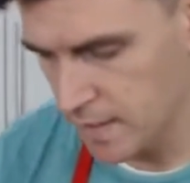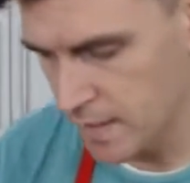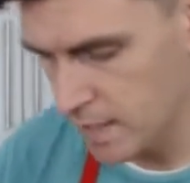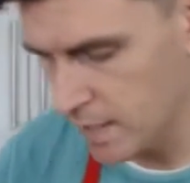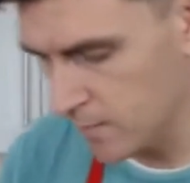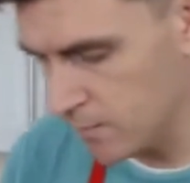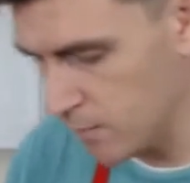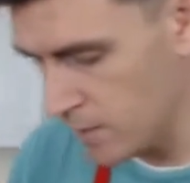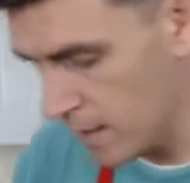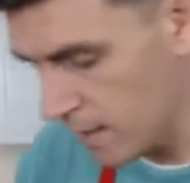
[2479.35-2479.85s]

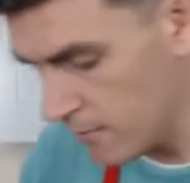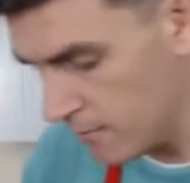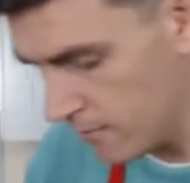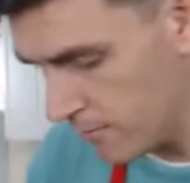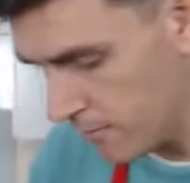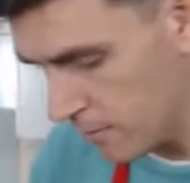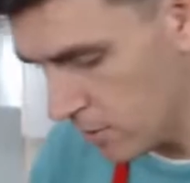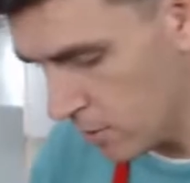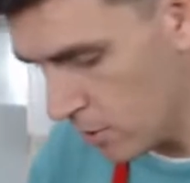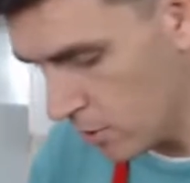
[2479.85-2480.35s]
If you
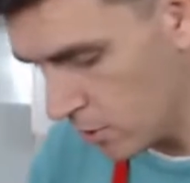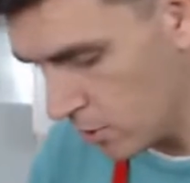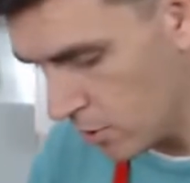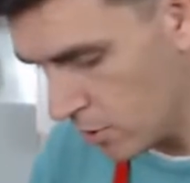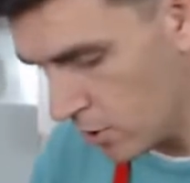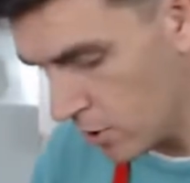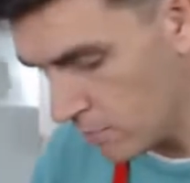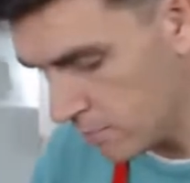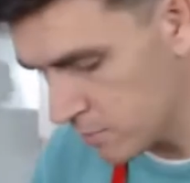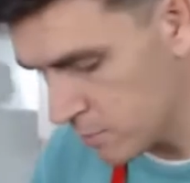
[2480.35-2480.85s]
have low
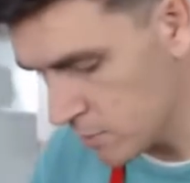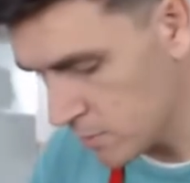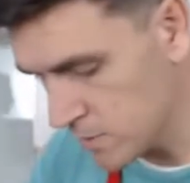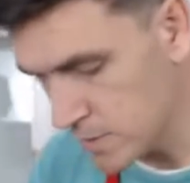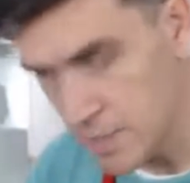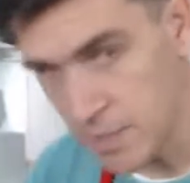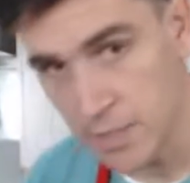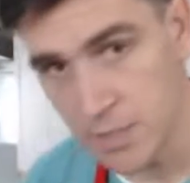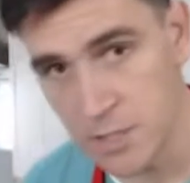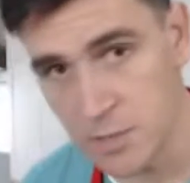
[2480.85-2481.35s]
carb
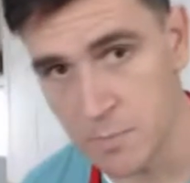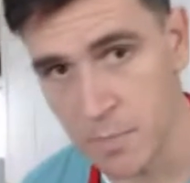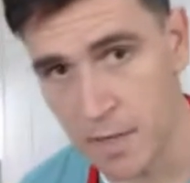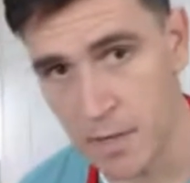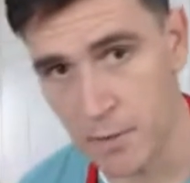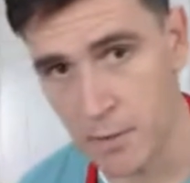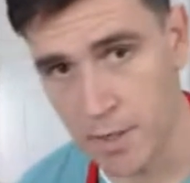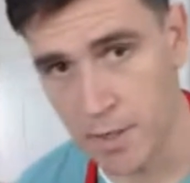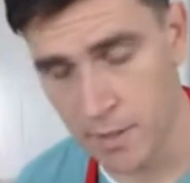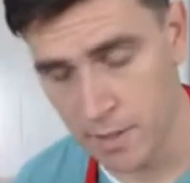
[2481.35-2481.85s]
tortillas, by
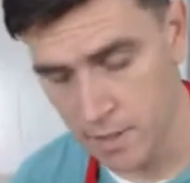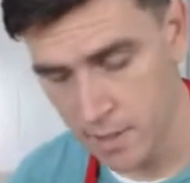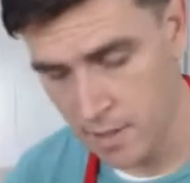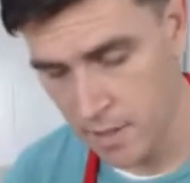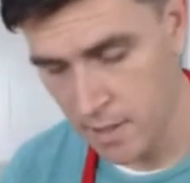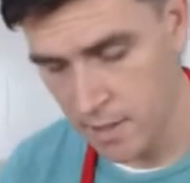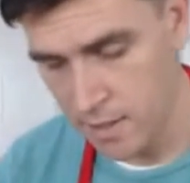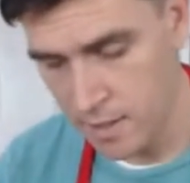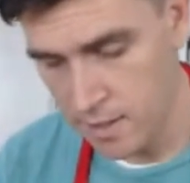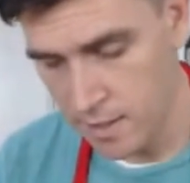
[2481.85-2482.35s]
the way, I
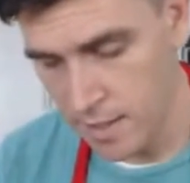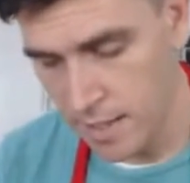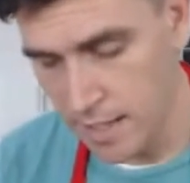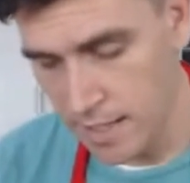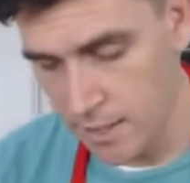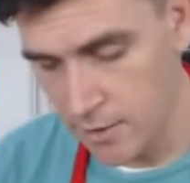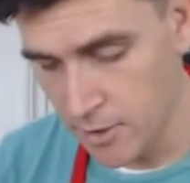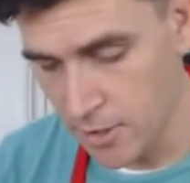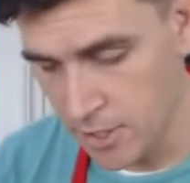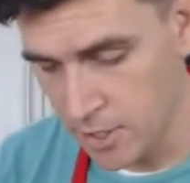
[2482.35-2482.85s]

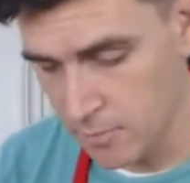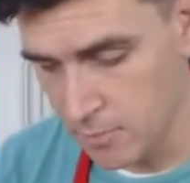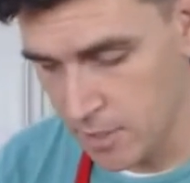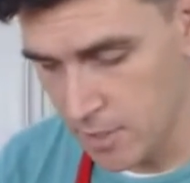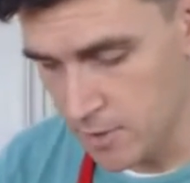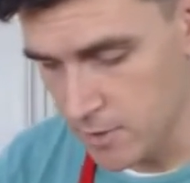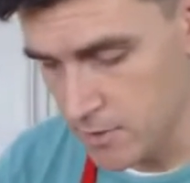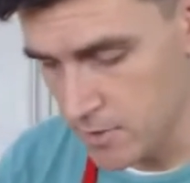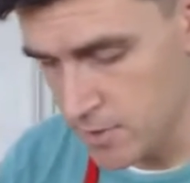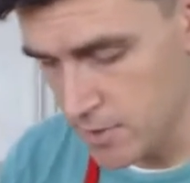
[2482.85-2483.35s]
highly
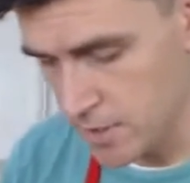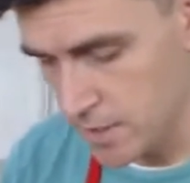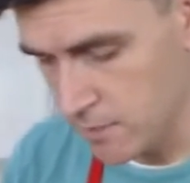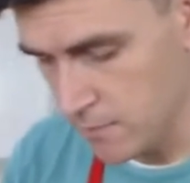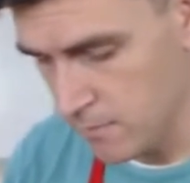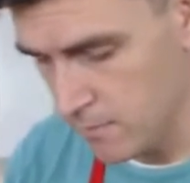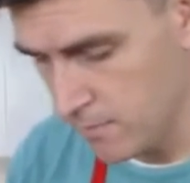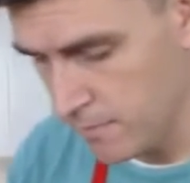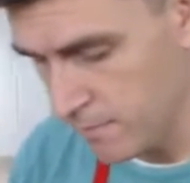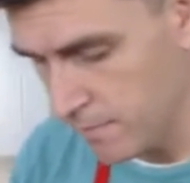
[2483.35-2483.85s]
recommend using them.